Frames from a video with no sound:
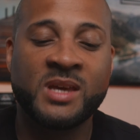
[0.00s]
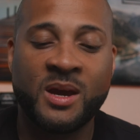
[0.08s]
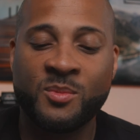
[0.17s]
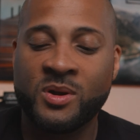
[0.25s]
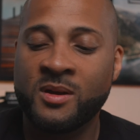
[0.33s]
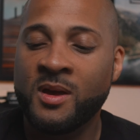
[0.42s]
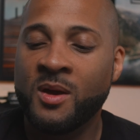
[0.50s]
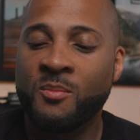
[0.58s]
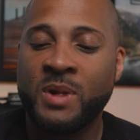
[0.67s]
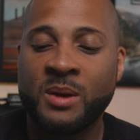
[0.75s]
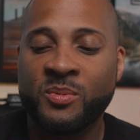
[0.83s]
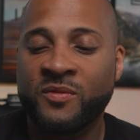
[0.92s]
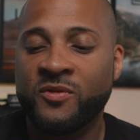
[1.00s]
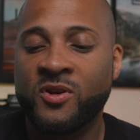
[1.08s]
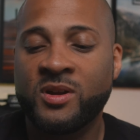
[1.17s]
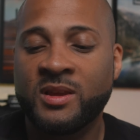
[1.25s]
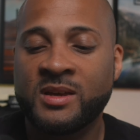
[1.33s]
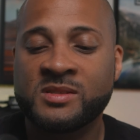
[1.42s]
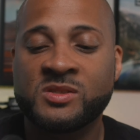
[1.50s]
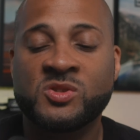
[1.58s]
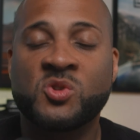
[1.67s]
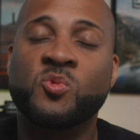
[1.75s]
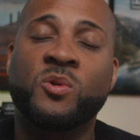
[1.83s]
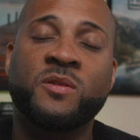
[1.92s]
camera. My preferred lens
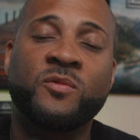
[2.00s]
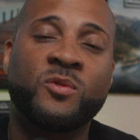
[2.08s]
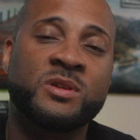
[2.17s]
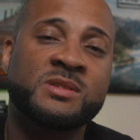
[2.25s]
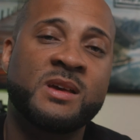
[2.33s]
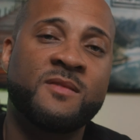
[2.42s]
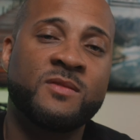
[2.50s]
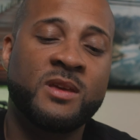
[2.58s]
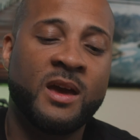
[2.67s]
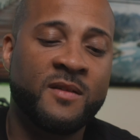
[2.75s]
is the 24-70